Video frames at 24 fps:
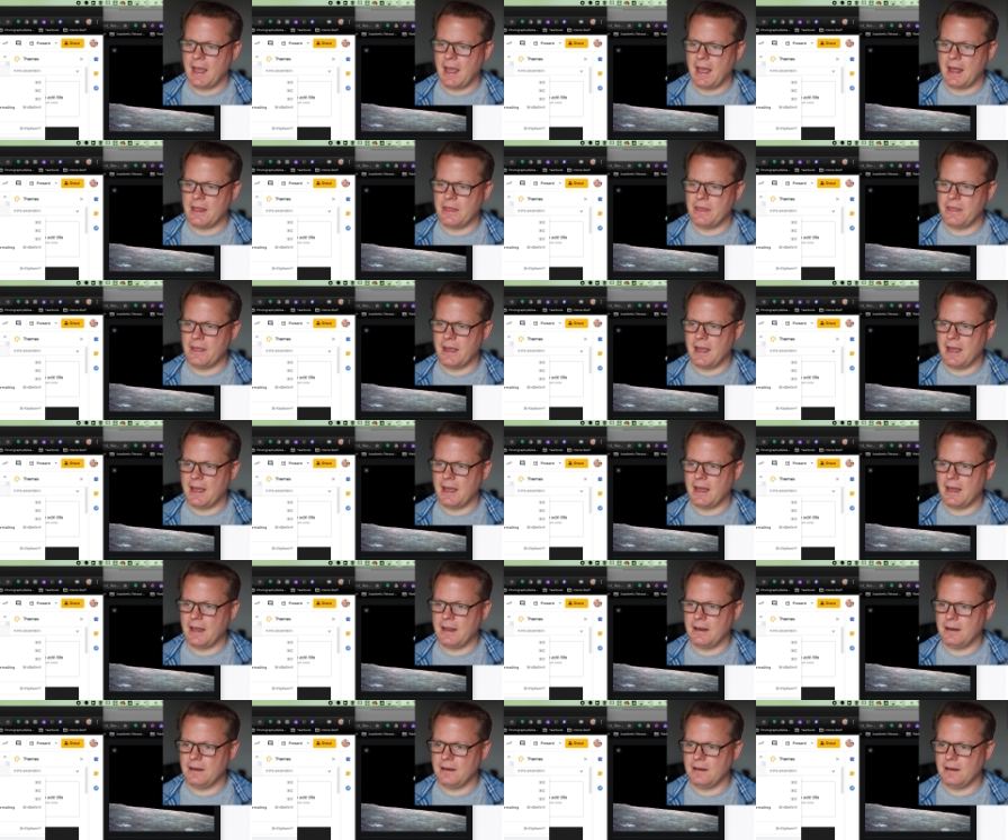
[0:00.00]
and
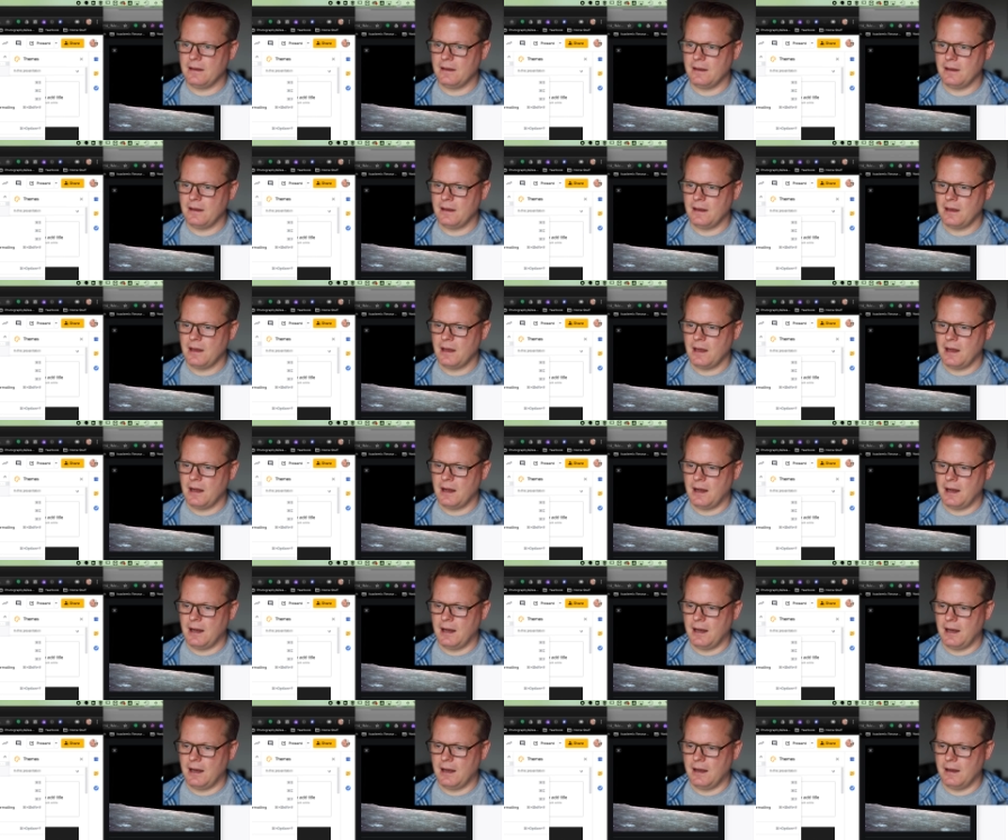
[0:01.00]
then
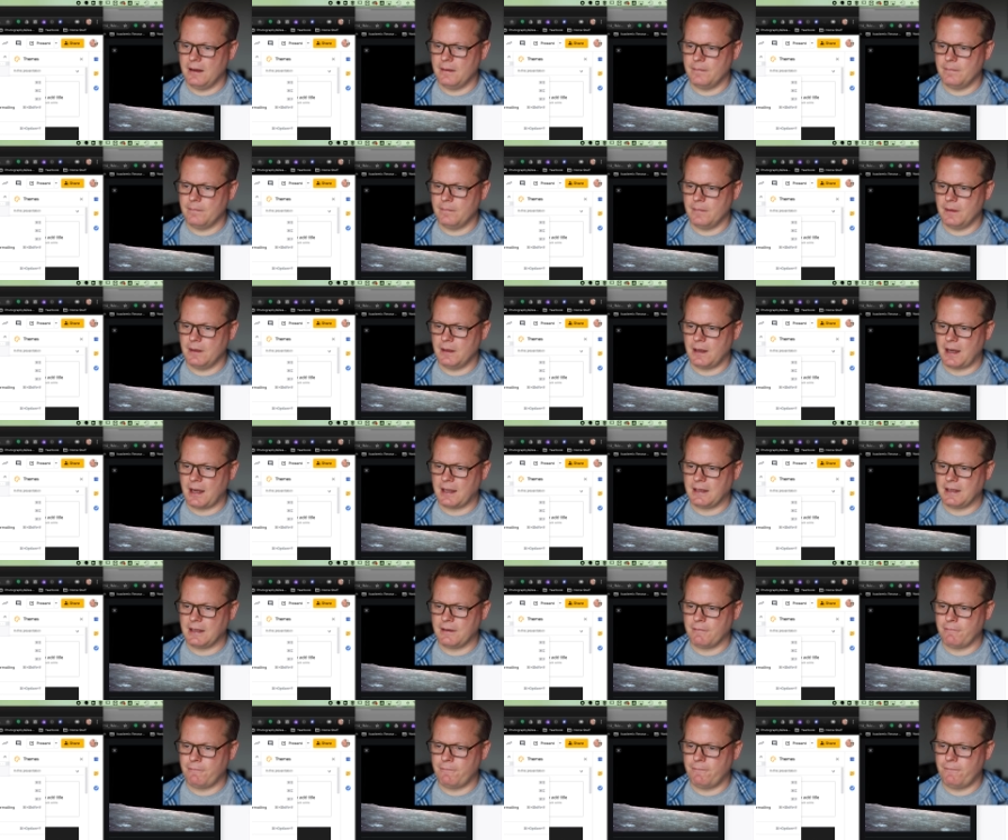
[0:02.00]
I
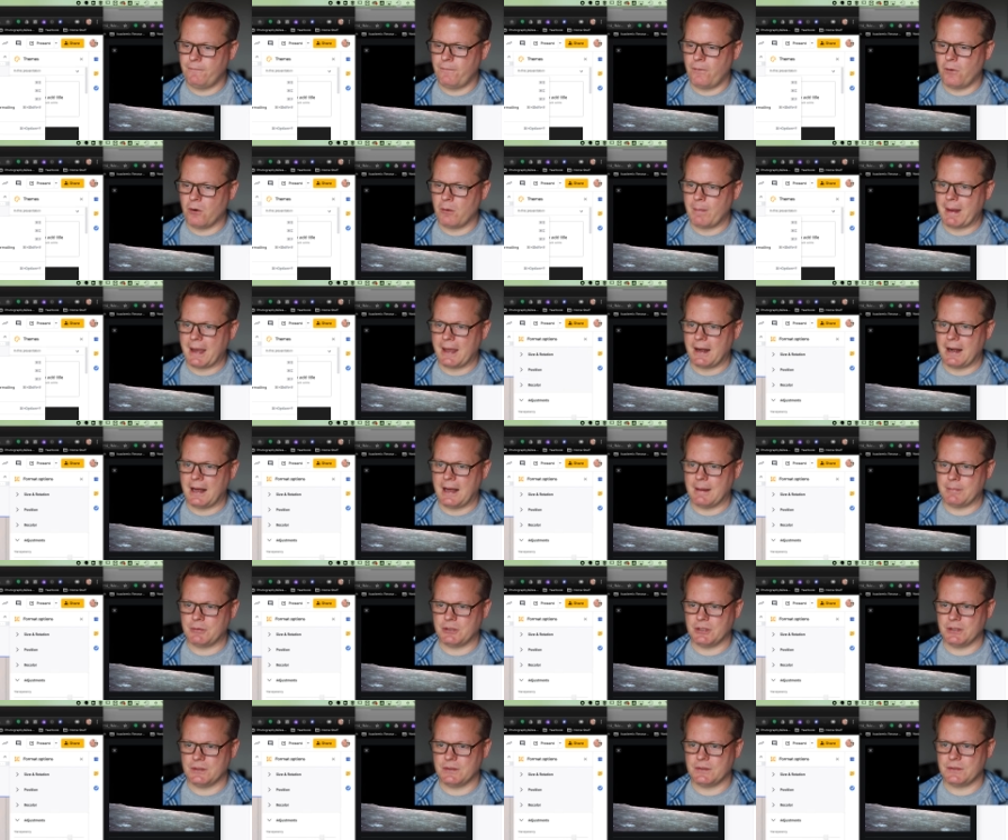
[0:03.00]
did format
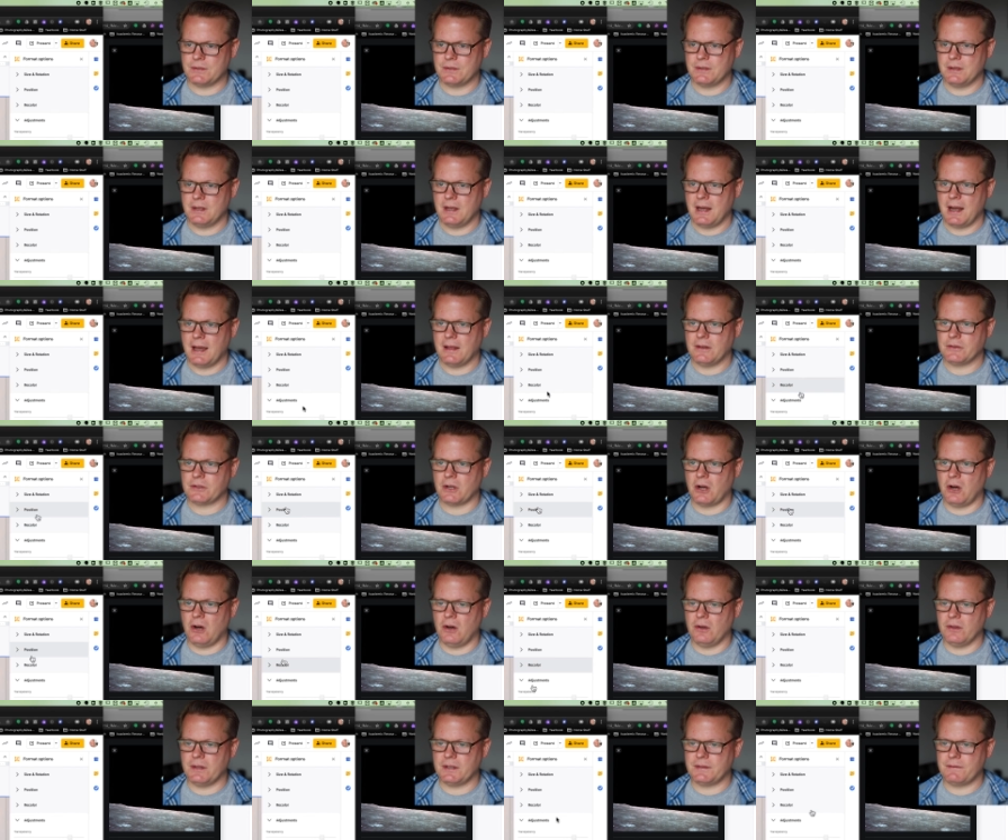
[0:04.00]
options, and there's
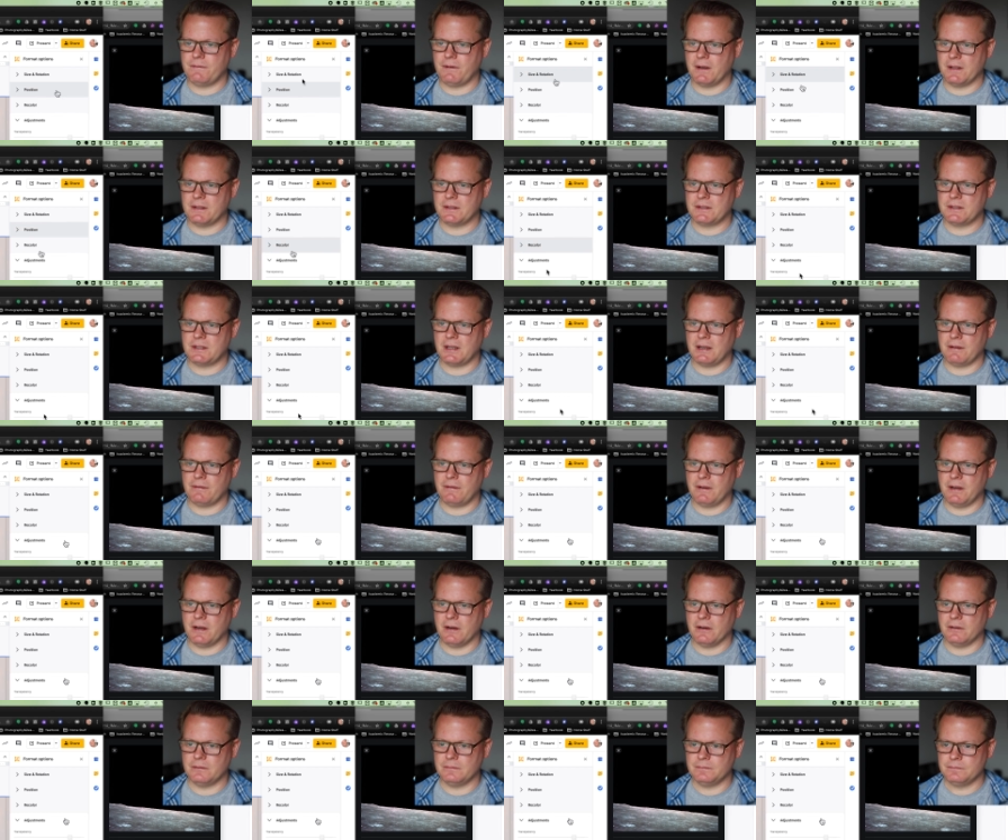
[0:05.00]
all this fun stuff
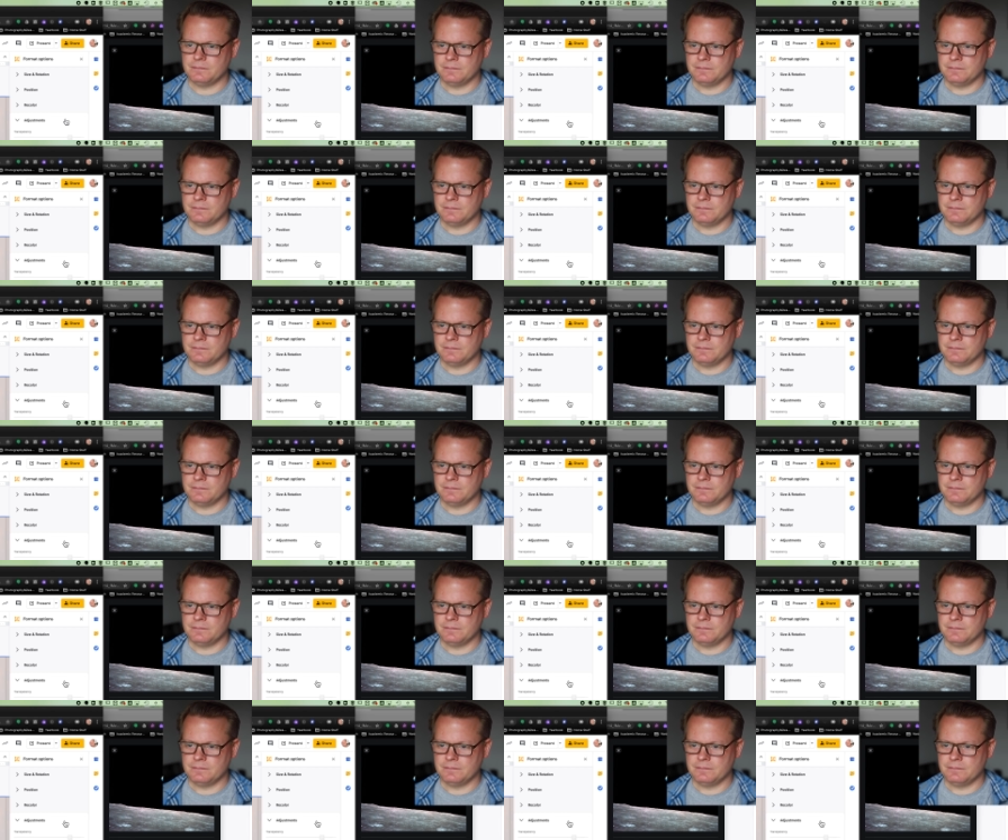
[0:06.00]
here.